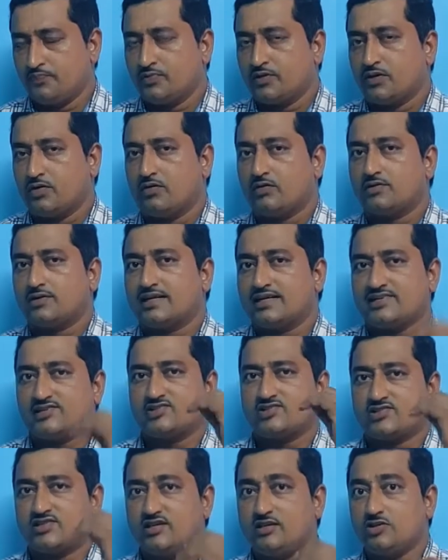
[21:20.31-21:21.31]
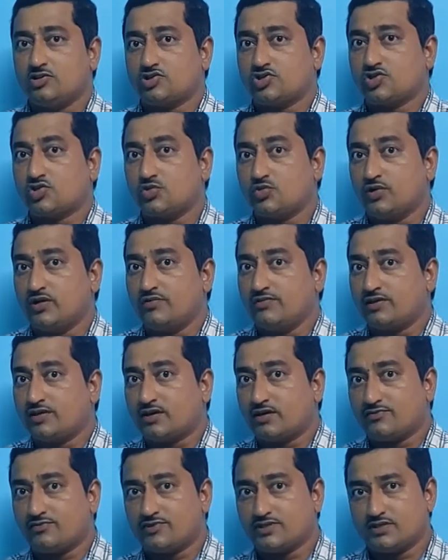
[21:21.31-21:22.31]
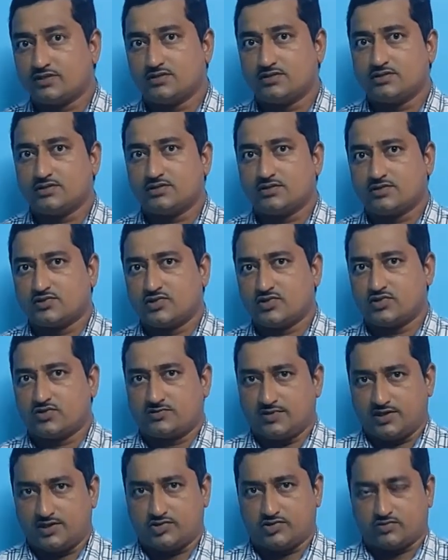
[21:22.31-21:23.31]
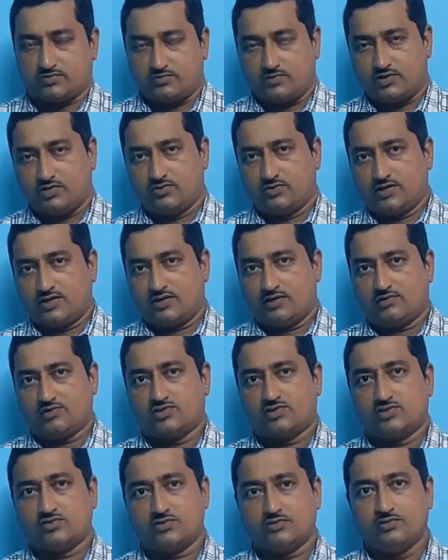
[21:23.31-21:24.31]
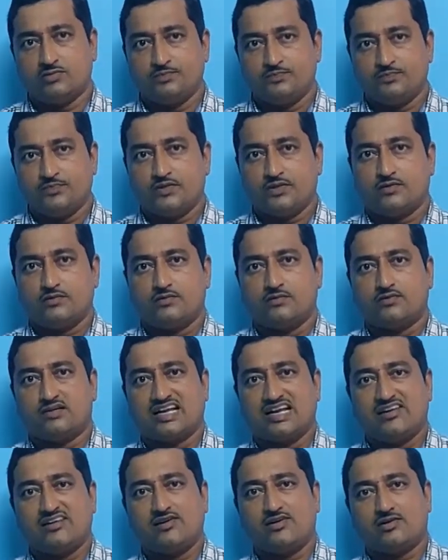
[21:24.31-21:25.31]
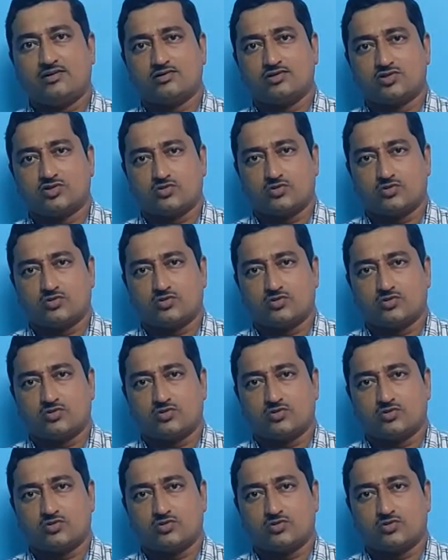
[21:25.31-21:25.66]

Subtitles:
or it is still true even after the situation, you can also cling on to.